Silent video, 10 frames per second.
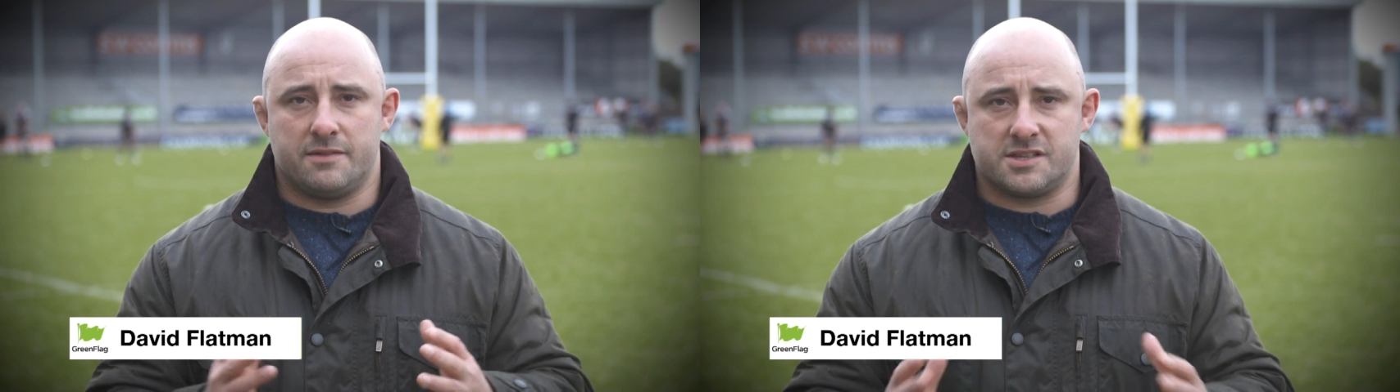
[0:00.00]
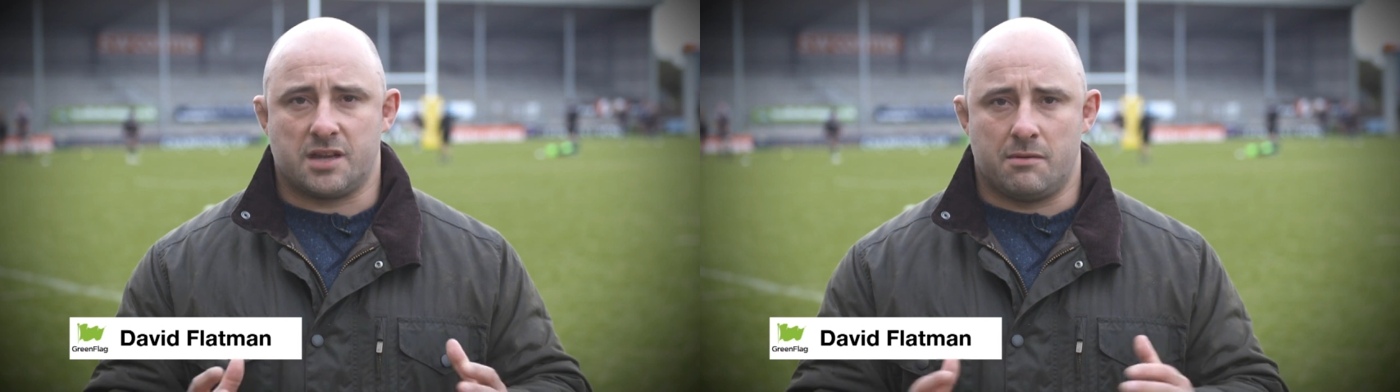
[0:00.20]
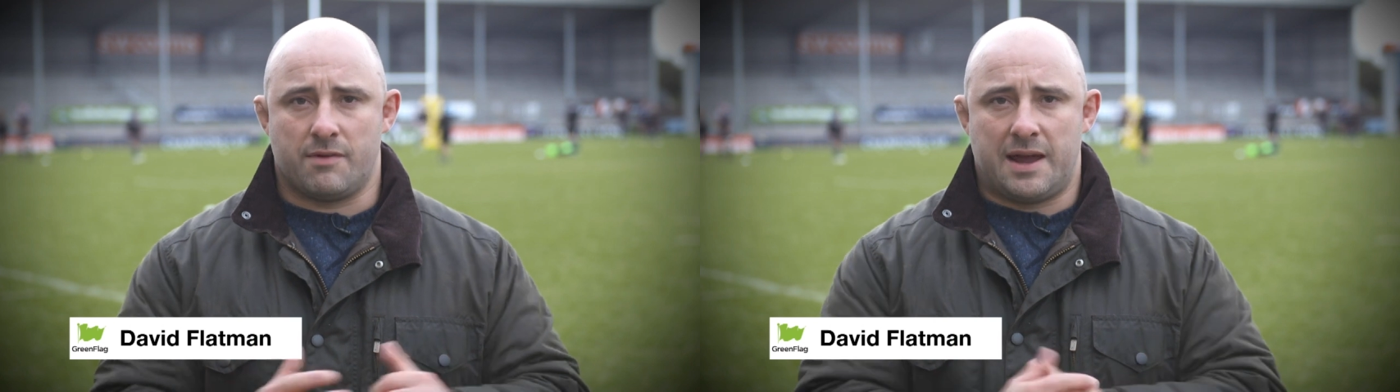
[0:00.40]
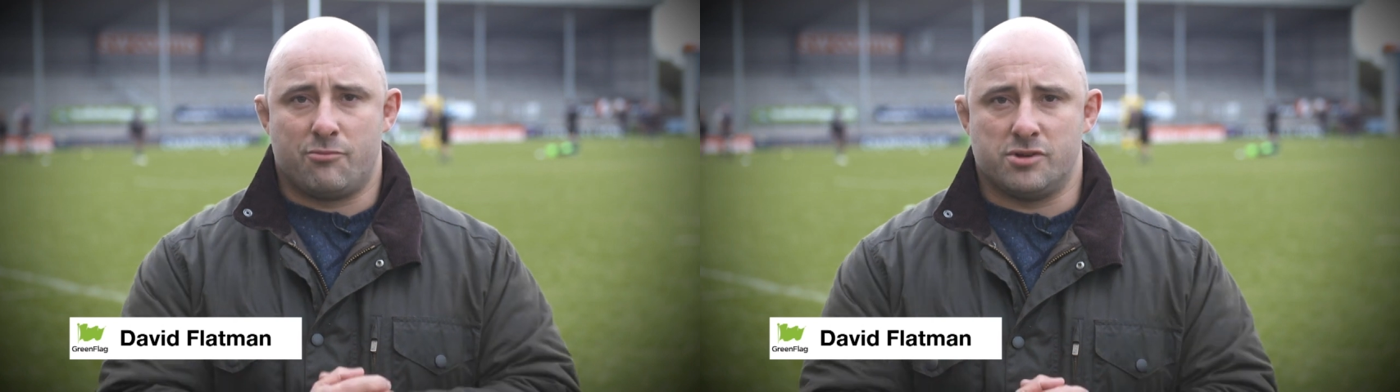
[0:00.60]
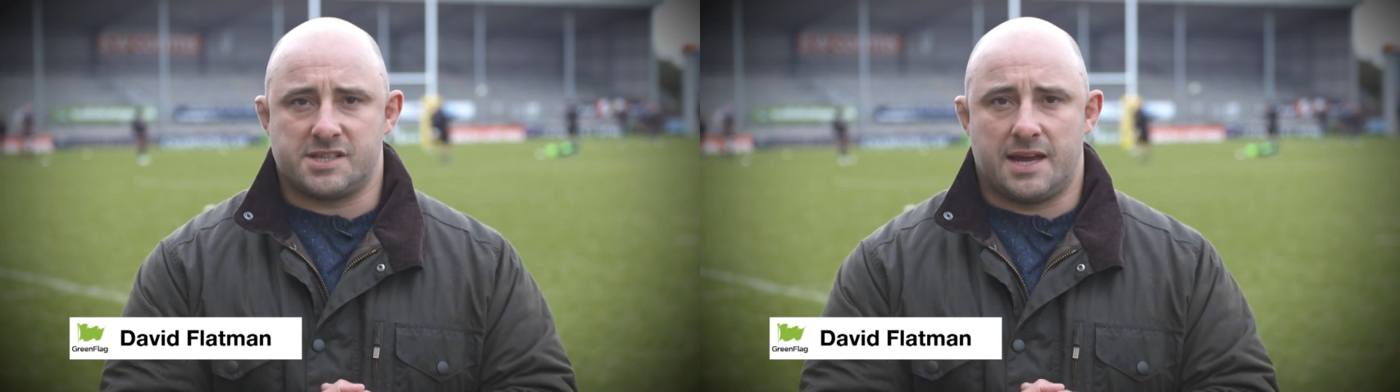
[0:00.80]
This time around
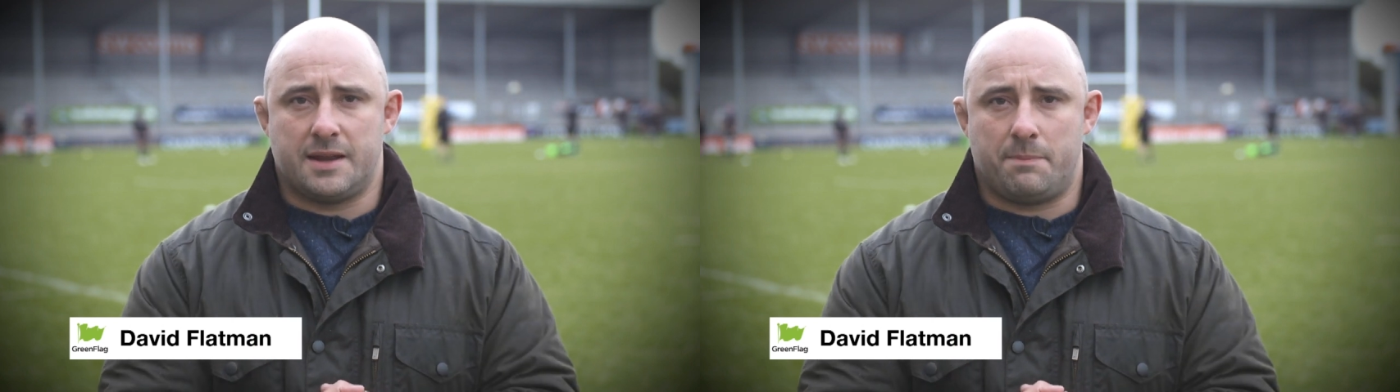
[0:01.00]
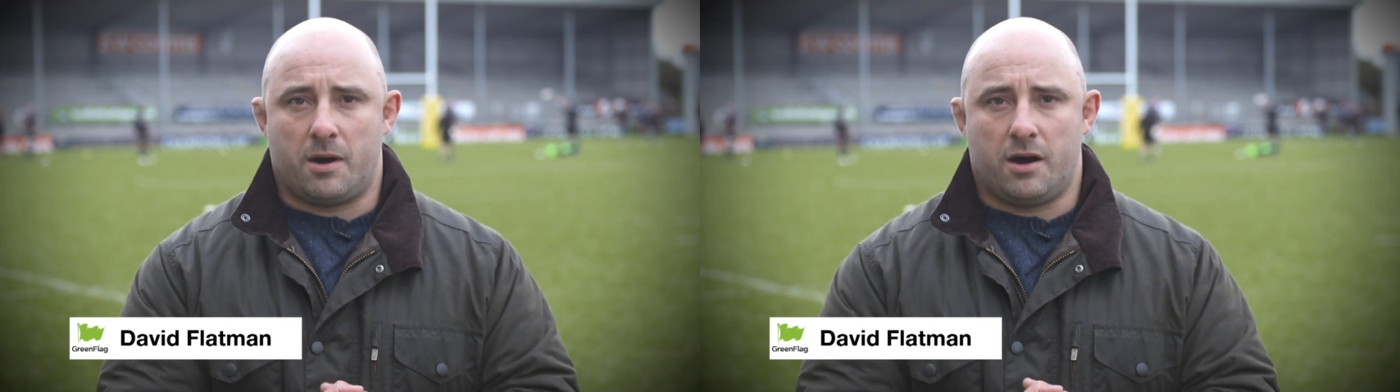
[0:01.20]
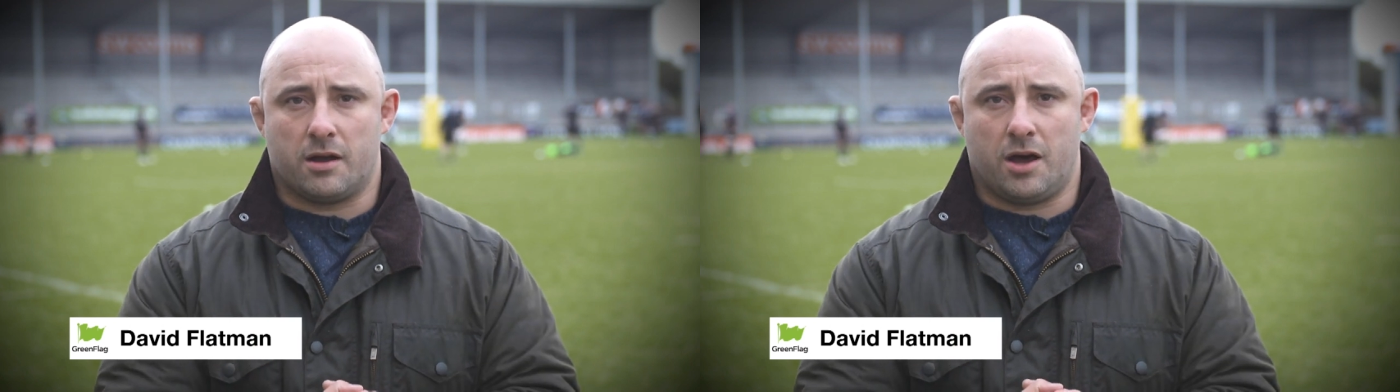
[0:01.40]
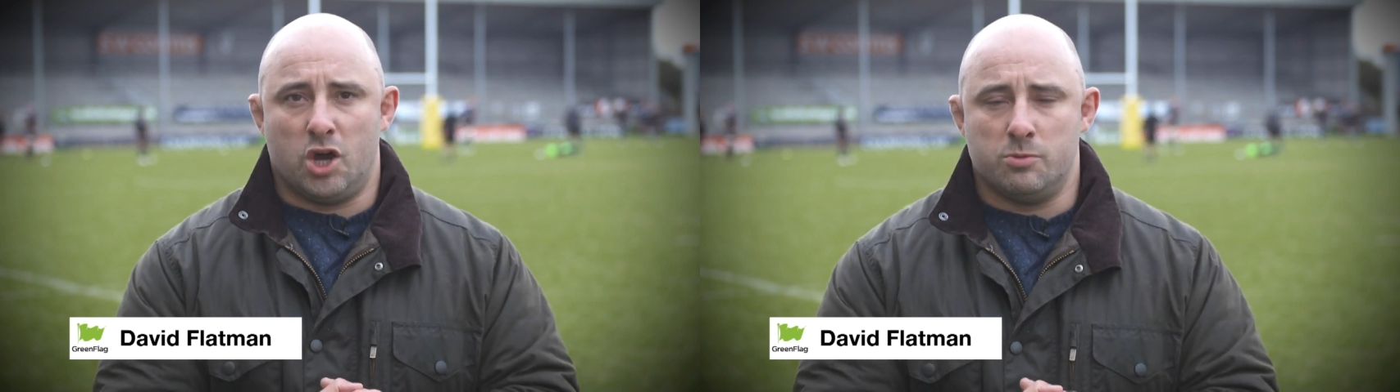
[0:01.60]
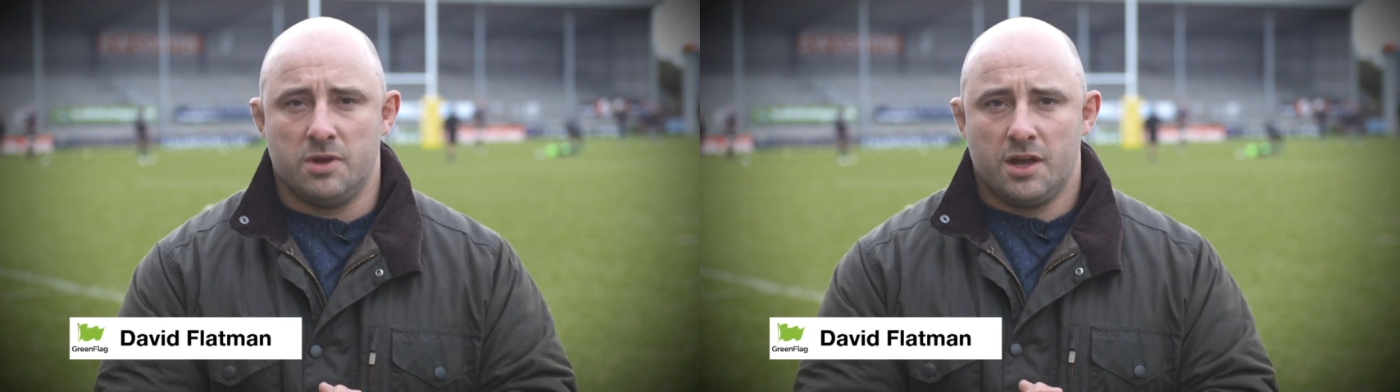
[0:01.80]
we're at Sandy Park,
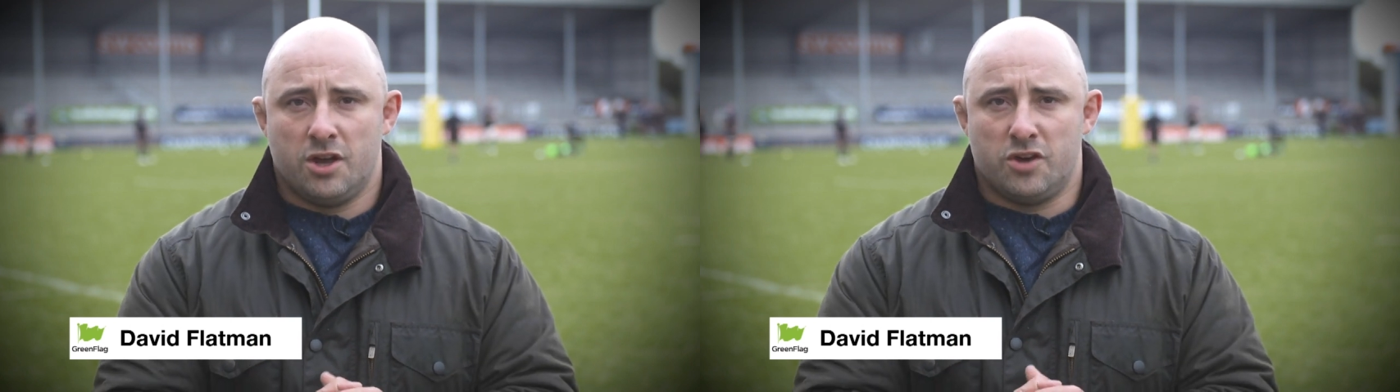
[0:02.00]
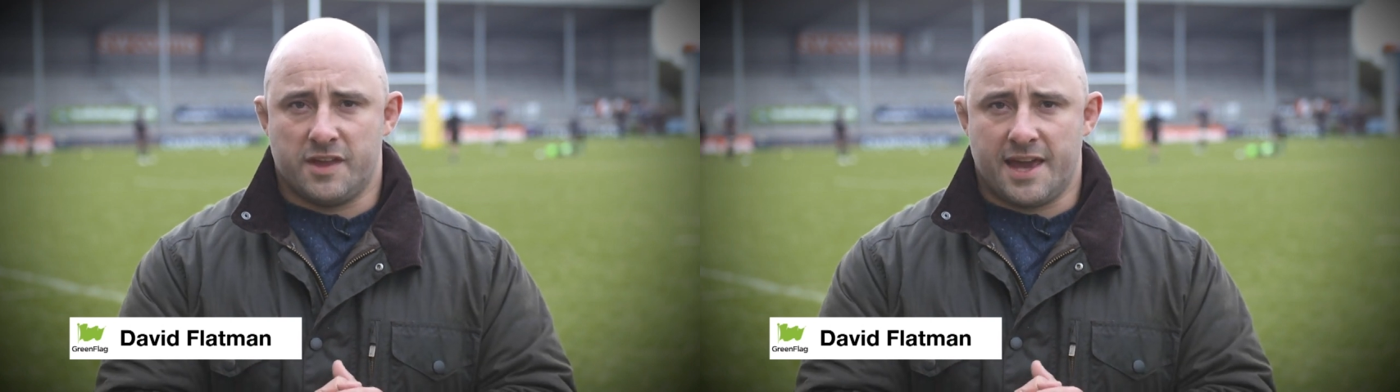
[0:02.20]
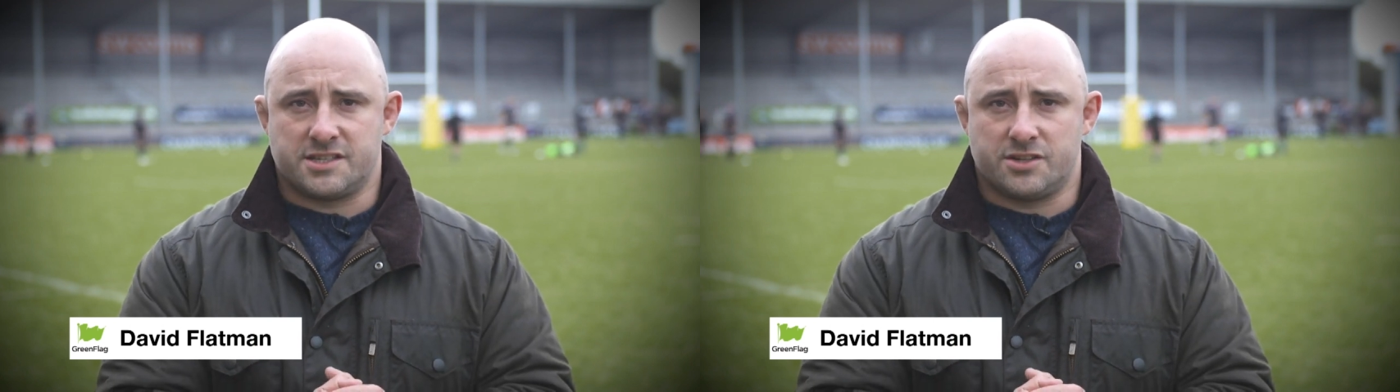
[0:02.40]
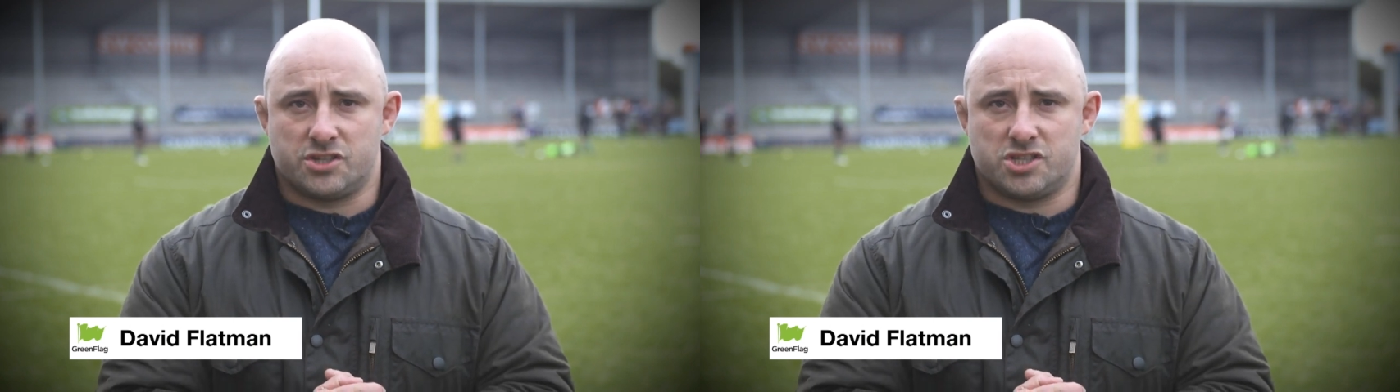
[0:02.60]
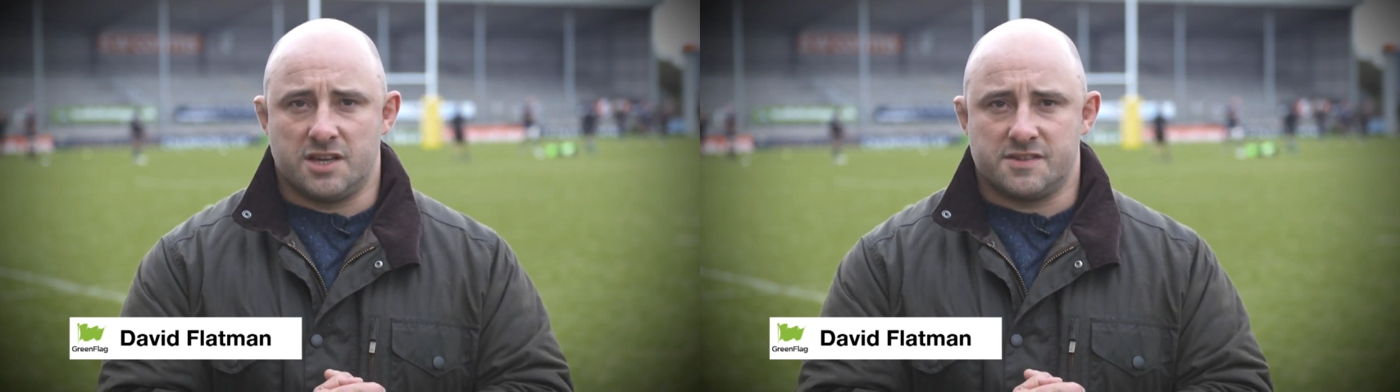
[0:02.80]
home of the Exeter
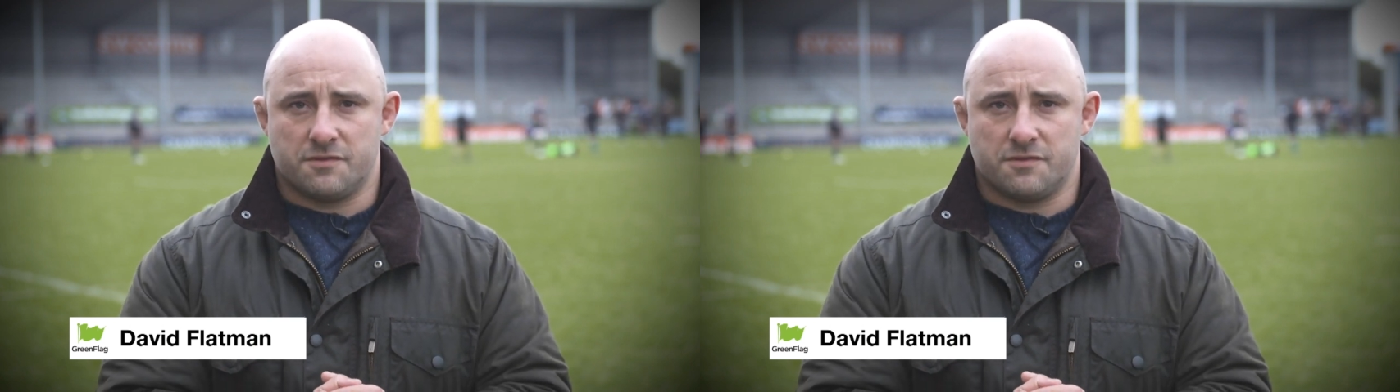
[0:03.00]
Chiefs.